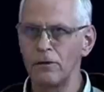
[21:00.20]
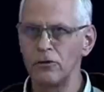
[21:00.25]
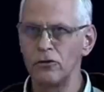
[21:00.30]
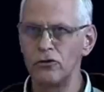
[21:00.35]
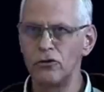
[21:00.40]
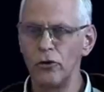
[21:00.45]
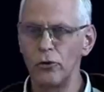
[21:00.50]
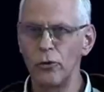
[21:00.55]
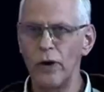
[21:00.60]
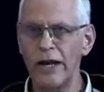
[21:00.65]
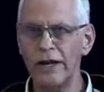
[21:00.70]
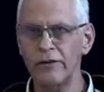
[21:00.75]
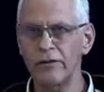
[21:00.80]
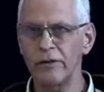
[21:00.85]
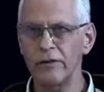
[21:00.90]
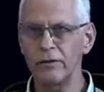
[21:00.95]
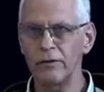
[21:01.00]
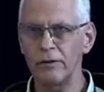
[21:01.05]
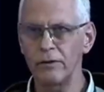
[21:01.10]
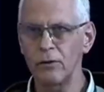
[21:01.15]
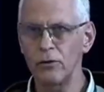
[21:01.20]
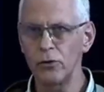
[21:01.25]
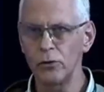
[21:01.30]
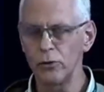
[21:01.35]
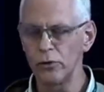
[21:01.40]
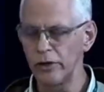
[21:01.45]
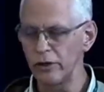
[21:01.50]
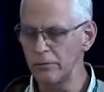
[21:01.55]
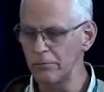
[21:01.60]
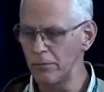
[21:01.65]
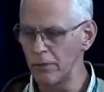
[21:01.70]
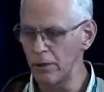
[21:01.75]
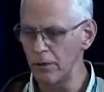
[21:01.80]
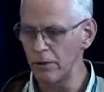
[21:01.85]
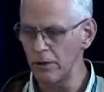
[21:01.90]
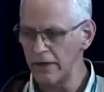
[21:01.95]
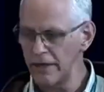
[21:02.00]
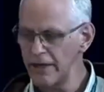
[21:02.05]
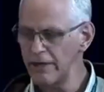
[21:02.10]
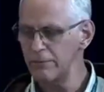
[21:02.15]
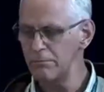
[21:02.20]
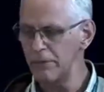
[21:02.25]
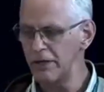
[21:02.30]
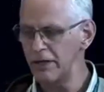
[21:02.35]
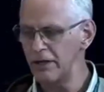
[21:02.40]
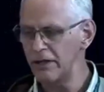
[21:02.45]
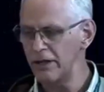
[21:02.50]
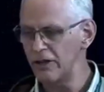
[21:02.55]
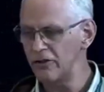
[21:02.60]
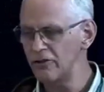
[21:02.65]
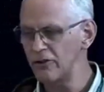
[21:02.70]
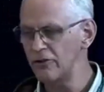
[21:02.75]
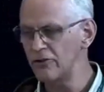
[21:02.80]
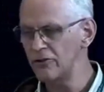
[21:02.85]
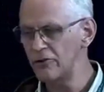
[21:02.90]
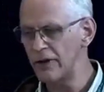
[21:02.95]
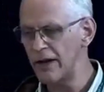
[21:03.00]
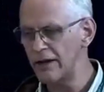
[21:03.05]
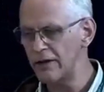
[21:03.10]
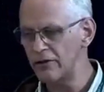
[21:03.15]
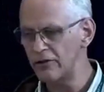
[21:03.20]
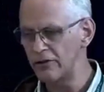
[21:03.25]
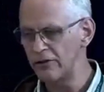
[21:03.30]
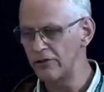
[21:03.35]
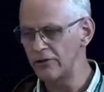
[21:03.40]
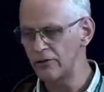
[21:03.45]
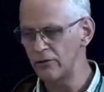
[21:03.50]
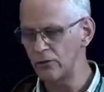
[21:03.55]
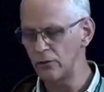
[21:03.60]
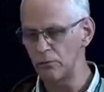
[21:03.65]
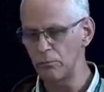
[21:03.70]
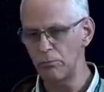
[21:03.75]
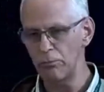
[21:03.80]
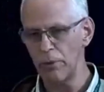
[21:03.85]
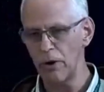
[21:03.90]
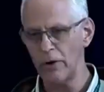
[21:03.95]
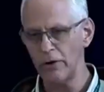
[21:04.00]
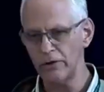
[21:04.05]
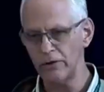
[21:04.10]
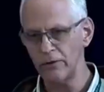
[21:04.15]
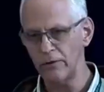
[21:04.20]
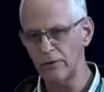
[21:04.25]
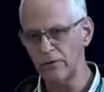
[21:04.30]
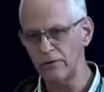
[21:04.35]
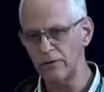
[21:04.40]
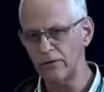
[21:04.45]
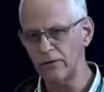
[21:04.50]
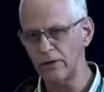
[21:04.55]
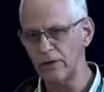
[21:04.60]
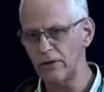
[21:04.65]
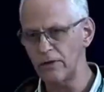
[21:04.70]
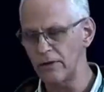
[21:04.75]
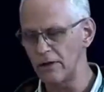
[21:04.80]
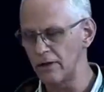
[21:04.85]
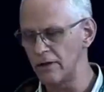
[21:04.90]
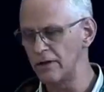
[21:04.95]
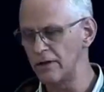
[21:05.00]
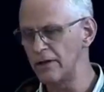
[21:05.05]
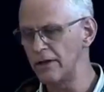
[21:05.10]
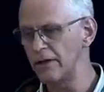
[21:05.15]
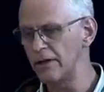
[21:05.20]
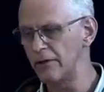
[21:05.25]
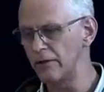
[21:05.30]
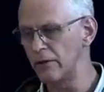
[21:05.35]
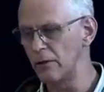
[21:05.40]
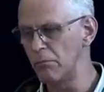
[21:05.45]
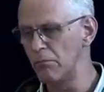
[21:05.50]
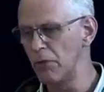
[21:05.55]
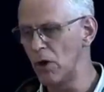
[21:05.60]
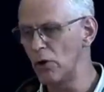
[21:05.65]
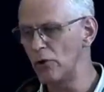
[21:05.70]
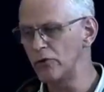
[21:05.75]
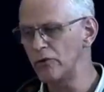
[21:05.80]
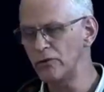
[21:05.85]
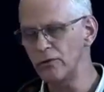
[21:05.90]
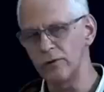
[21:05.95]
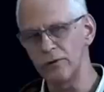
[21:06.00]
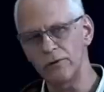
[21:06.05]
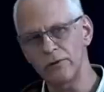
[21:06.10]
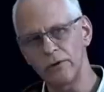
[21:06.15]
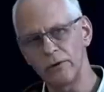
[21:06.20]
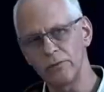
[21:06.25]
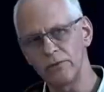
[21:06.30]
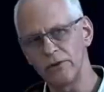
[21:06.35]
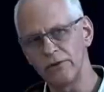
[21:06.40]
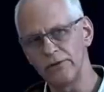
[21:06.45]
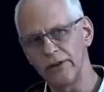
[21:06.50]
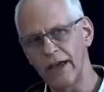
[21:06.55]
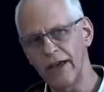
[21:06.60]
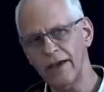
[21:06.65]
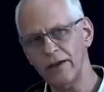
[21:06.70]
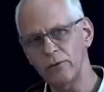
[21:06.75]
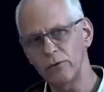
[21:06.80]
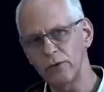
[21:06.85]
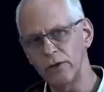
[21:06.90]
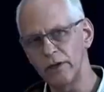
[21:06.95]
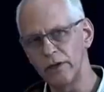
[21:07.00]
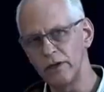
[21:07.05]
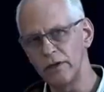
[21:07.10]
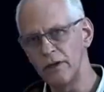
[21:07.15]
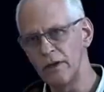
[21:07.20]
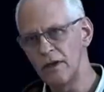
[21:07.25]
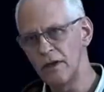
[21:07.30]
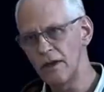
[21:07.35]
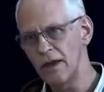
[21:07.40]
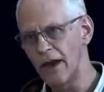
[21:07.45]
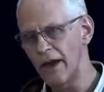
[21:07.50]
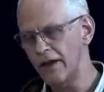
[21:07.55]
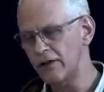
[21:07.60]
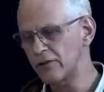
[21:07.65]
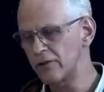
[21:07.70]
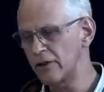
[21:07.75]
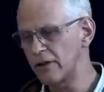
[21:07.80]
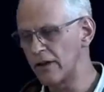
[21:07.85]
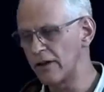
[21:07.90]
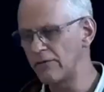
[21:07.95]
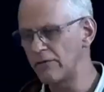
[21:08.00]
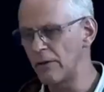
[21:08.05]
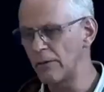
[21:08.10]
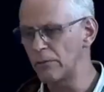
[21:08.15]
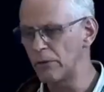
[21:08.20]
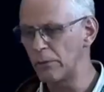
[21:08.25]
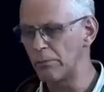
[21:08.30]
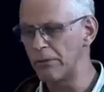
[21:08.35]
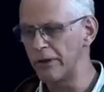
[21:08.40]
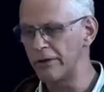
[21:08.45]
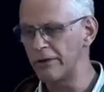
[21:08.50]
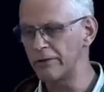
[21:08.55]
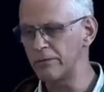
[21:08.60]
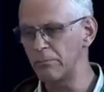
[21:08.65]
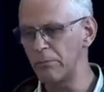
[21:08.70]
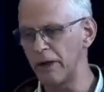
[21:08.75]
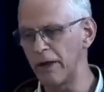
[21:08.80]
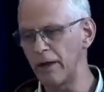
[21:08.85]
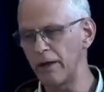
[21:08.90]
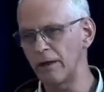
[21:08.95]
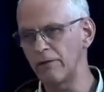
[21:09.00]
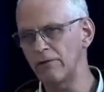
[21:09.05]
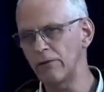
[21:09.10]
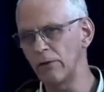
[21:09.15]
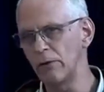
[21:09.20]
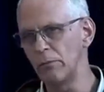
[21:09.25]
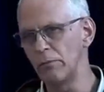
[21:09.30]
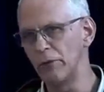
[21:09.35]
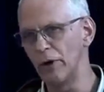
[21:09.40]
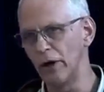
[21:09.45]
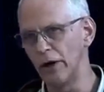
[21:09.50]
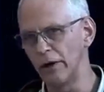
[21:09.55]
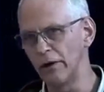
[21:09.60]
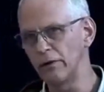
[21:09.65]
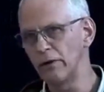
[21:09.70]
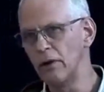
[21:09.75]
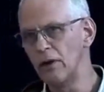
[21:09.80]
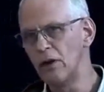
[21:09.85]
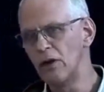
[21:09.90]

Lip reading: directing the cooling or heat mitigation strategies to parts of the city that need it the most in terms of equity actually gave them the biggest bang for the buck.